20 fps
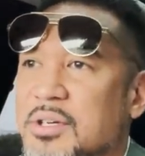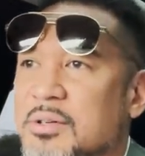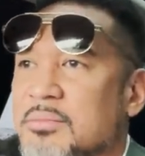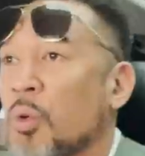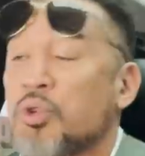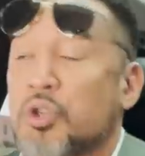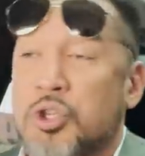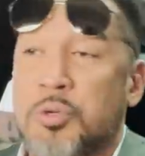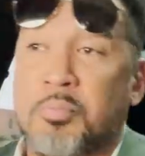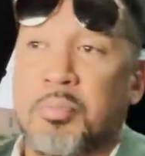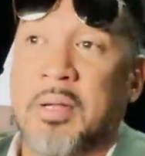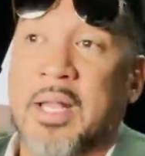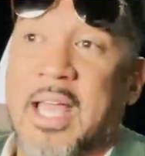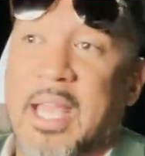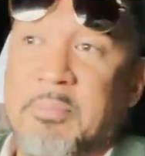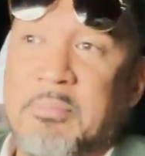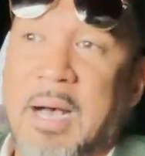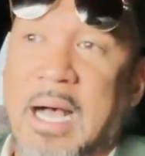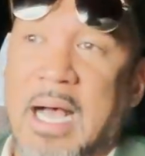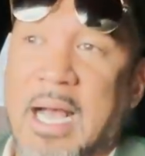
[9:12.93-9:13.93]
which was
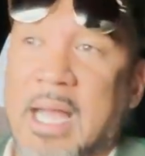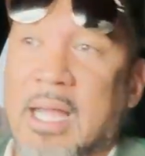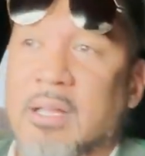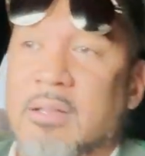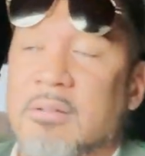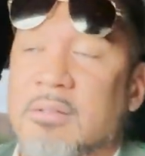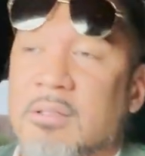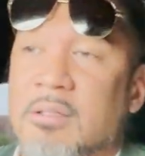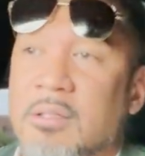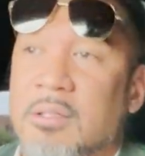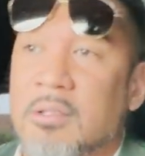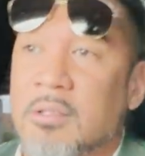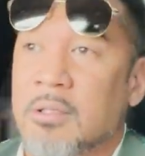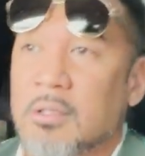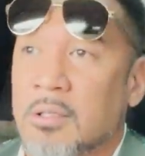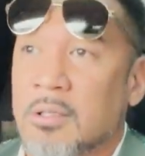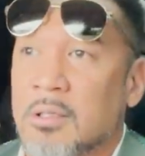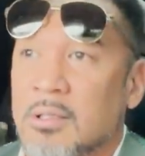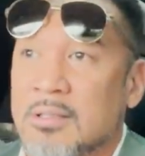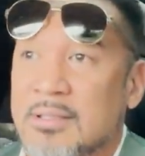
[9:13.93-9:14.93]
played by
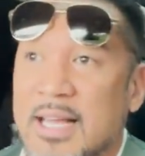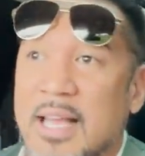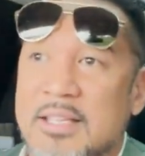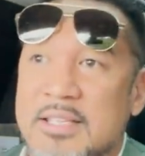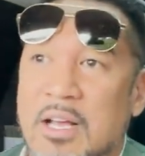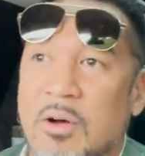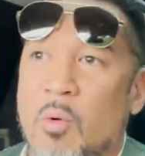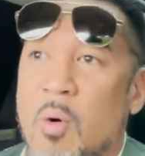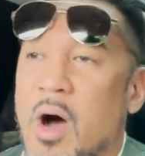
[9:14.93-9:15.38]
Denzel